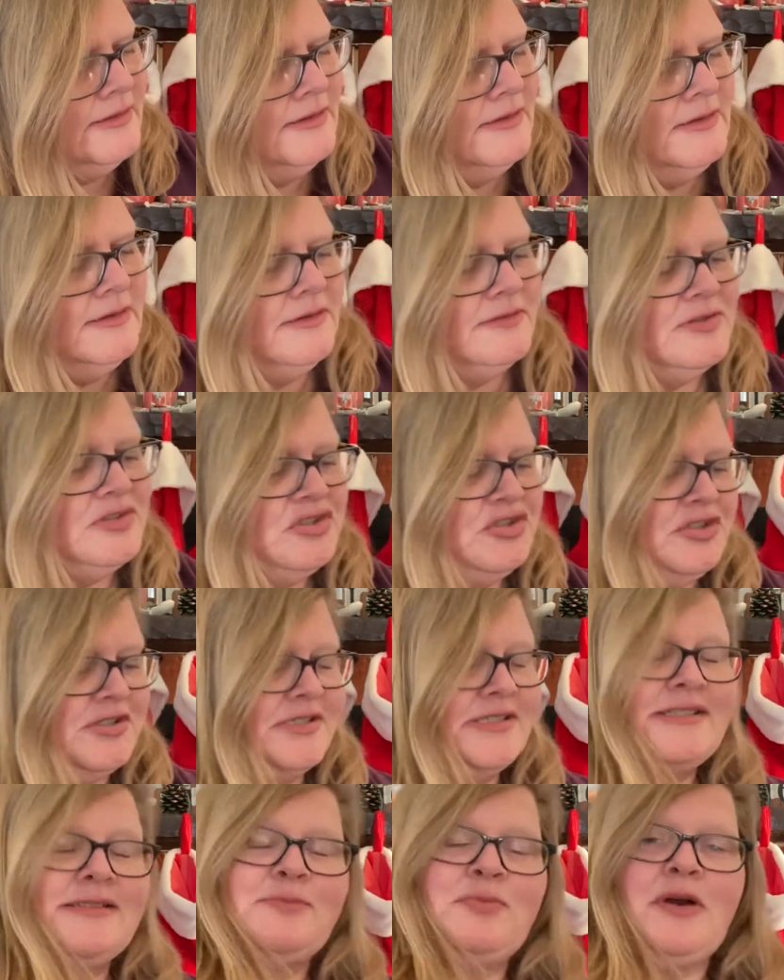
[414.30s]
it's
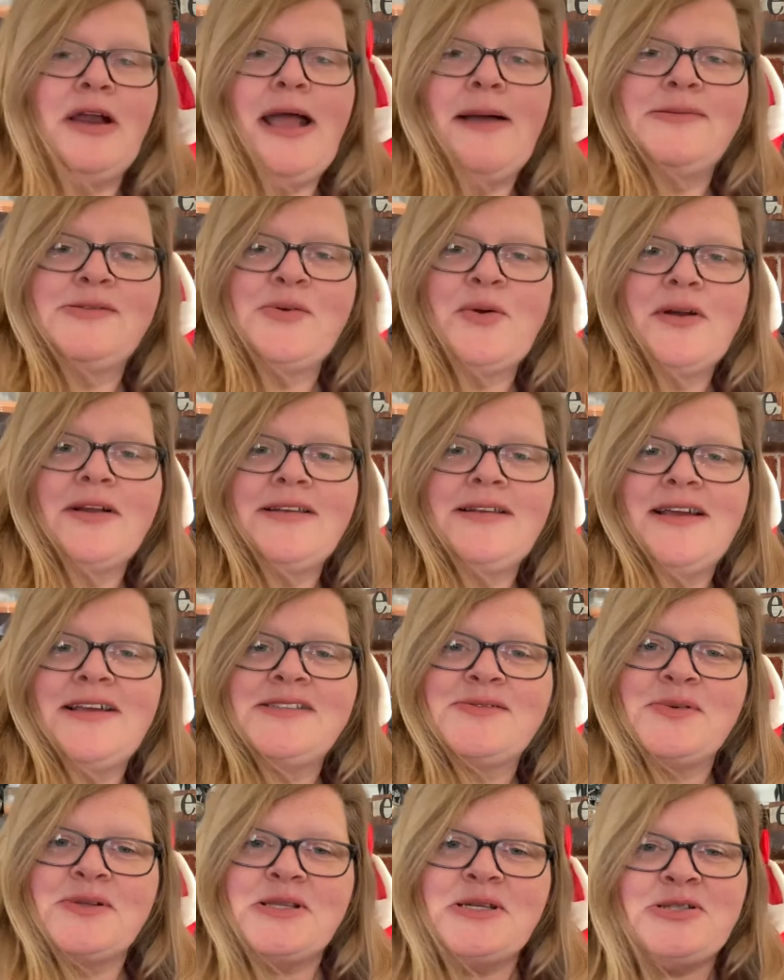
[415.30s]
just perhaps
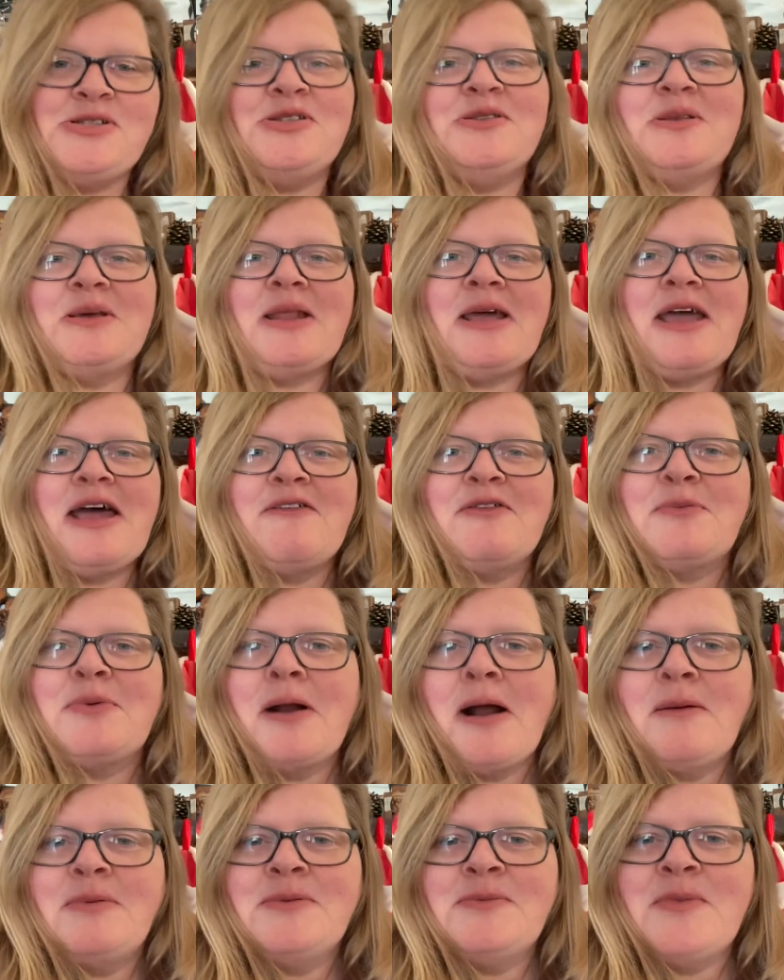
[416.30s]
organized religion that I have a
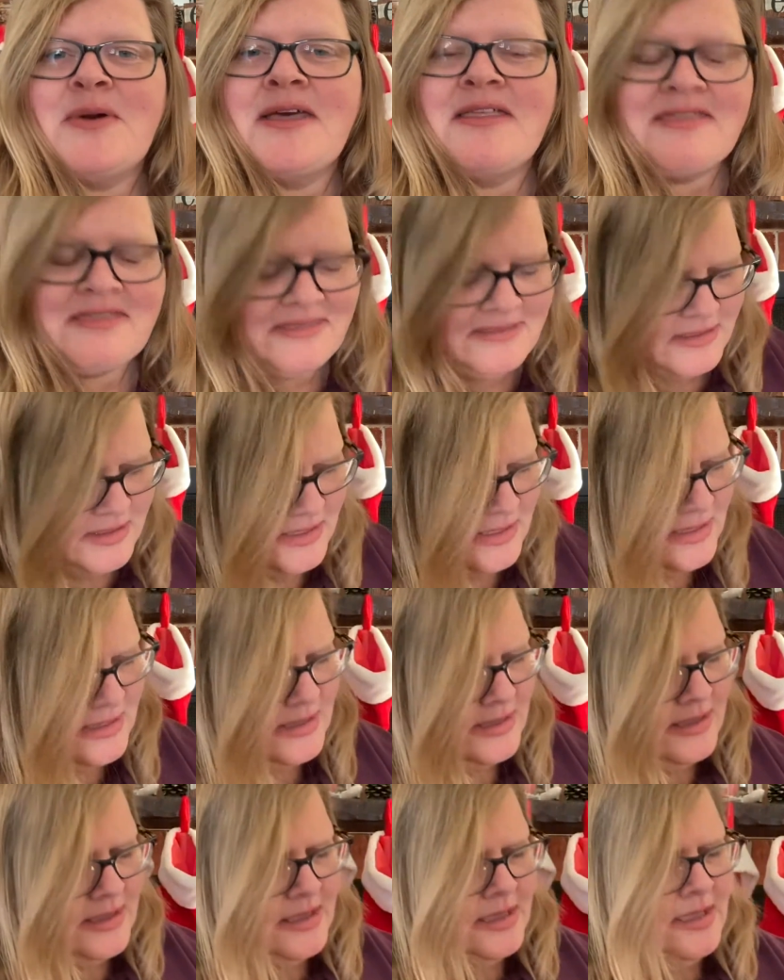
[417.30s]
problem with.
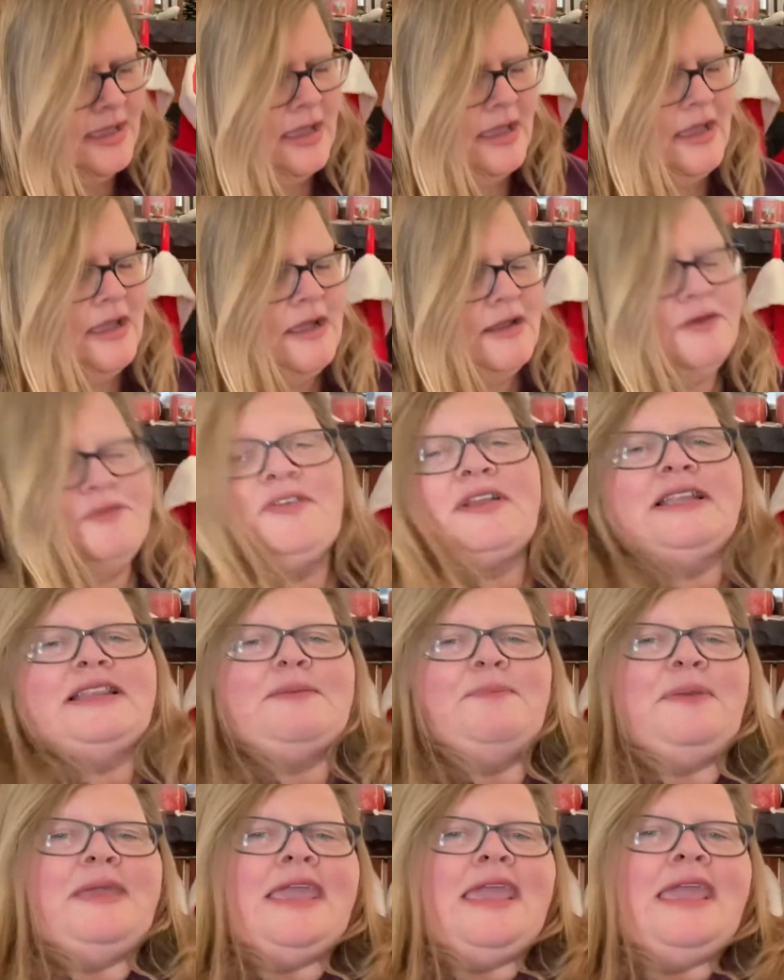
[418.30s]
Don't forget the
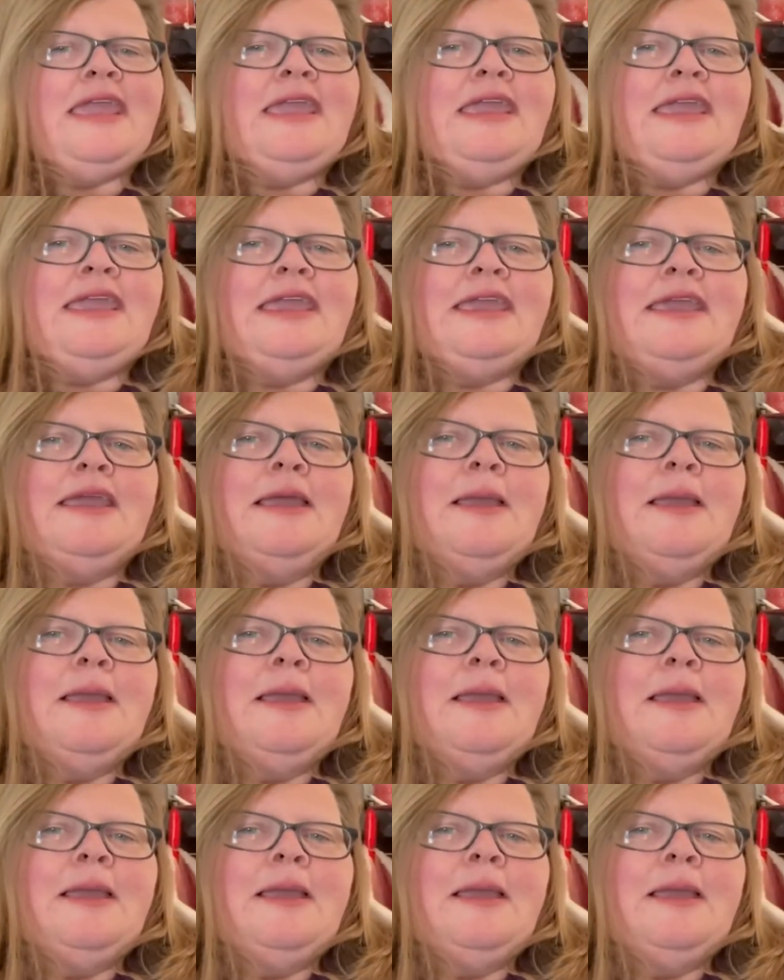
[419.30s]
P.